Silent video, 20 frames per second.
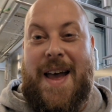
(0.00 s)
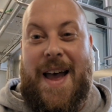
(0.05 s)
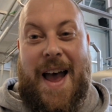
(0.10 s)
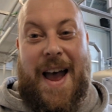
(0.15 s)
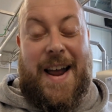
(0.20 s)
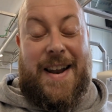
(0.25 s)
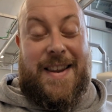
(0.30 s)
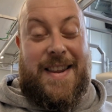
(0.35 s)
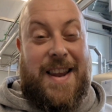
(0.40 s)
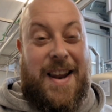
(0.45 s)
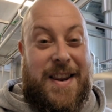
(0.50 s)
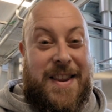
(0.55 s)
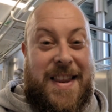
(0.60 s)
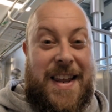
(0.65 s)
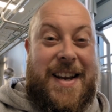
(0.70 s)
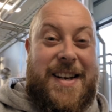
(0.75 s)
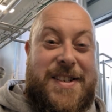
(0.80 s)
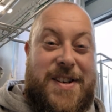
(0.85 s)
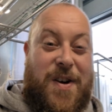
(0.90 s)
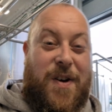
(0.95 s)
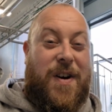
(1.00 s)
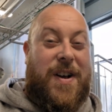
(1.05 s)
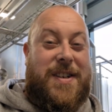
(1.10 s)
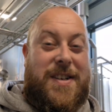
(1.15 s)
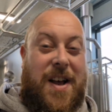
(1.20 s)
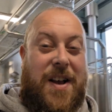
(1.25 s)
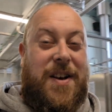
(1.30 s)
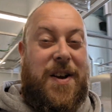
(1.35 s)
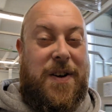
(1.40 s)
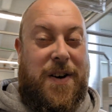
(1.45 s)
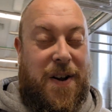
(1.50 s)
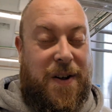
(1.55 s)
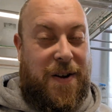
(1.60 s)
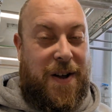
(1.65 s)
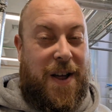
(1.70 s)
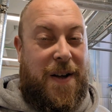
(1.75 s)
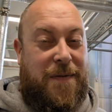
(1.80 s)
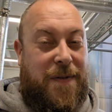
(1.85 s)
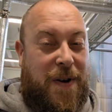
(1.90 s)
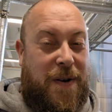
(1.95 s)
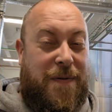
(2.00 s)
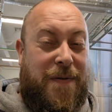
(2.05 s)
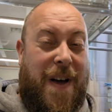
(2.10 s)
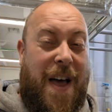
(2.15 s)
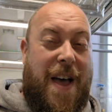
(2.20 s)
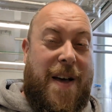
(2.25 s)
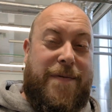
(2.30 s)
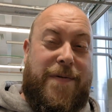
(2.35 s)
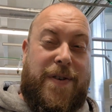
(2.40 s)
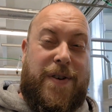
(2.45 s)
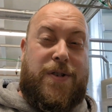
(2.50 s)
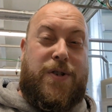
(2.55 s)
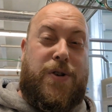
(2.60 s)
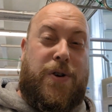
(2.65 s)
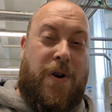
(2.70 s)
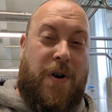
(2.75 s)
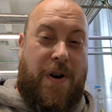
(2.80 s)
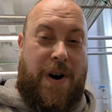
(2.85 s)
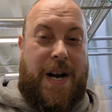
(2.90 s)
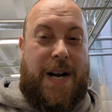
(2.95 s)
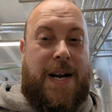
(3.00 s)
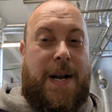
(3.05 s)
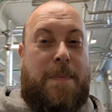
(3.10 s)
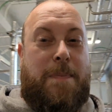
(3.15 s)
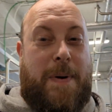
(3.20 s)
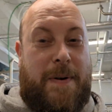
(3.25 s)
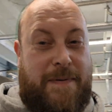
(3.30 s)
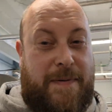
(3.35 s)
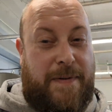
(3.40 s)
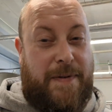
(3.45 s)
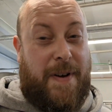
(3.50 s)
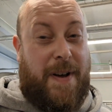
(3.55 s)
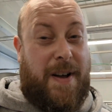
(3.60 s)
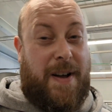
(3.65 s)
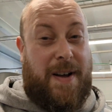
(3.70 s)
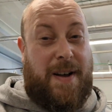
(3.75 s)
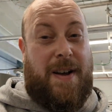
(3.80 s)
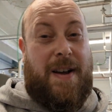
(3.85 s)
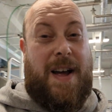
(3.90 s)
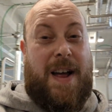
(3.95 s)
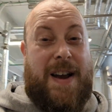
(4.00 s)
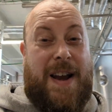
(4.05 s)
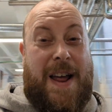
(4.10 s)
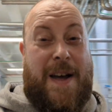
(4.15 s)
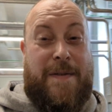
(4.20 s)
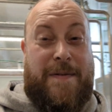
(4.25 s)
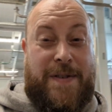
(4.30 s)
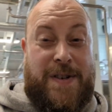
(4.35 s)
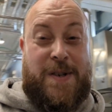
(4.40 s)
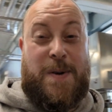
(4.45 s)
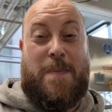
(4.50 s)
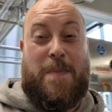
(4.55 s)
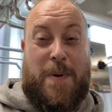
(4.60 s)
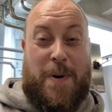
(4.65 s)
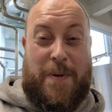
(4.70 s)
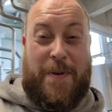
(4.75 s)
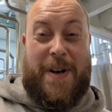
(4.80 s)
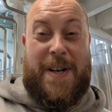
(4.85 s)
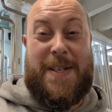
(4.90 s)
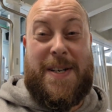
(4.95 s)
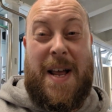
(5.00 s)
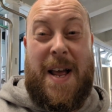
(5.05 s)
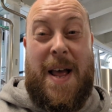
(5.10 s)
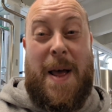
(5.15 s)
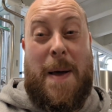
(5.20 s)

and these guys, I don't know if you've ever tried Pilsner and Elvington Brewery's